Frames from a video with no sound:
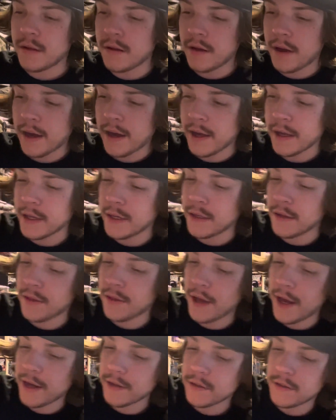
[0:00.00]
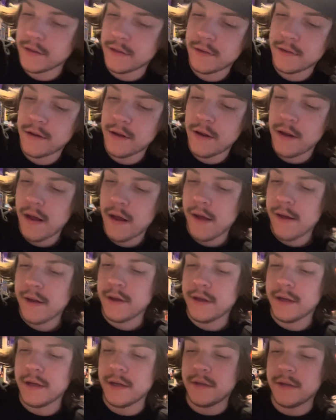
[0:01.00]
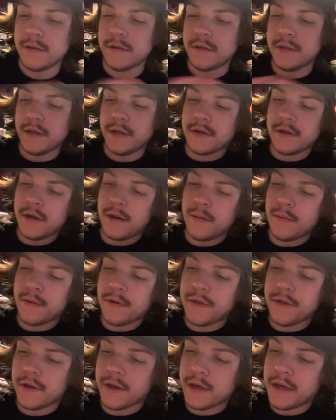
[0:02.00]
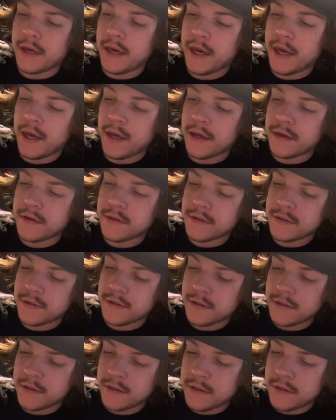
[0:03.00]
I get that. It did come with a case.